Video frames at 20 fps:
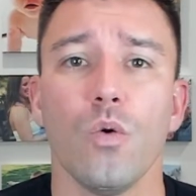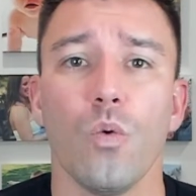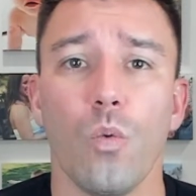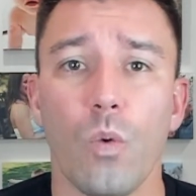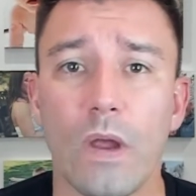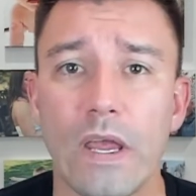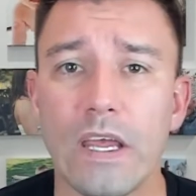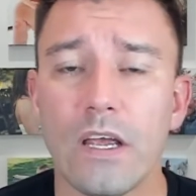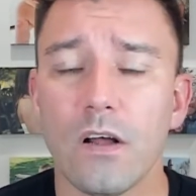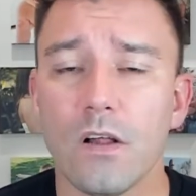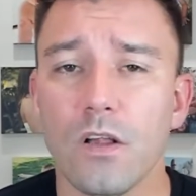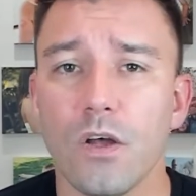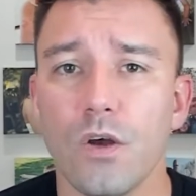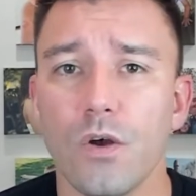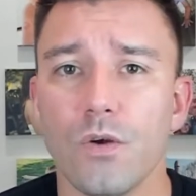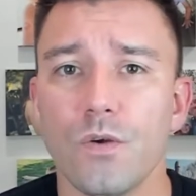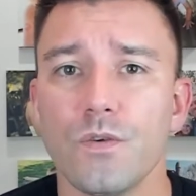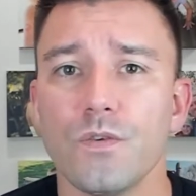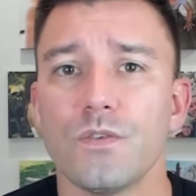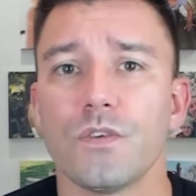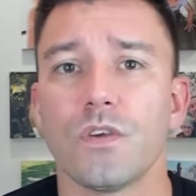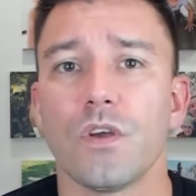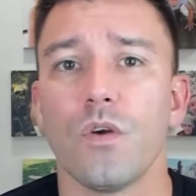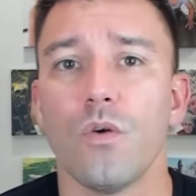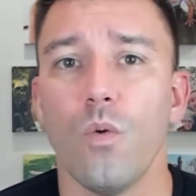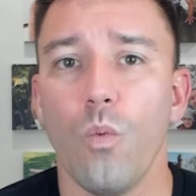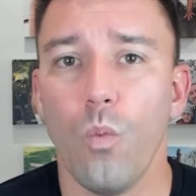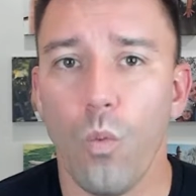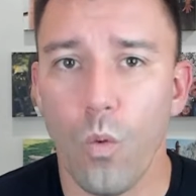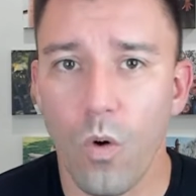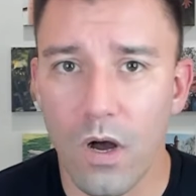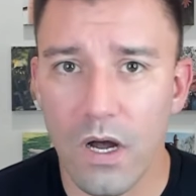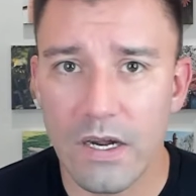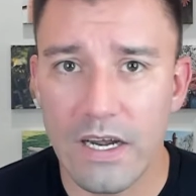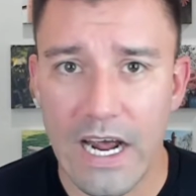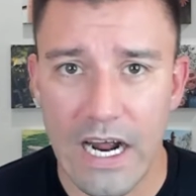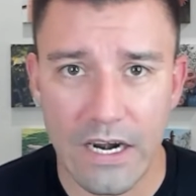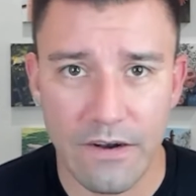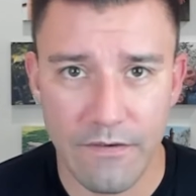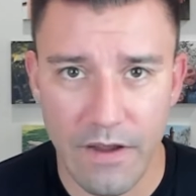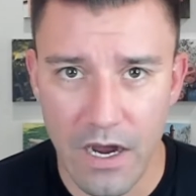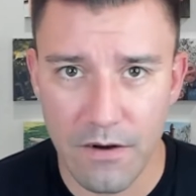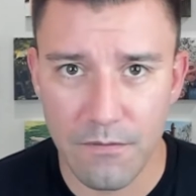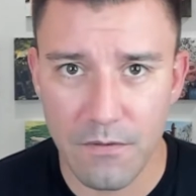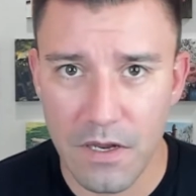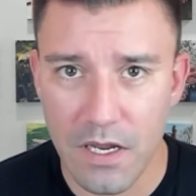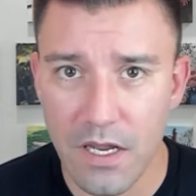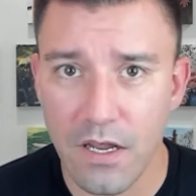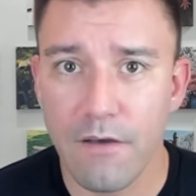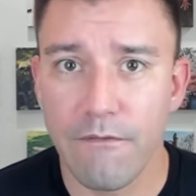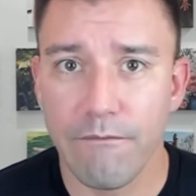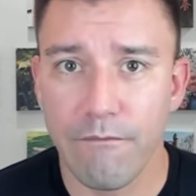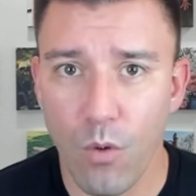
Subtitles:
We close 1 out of every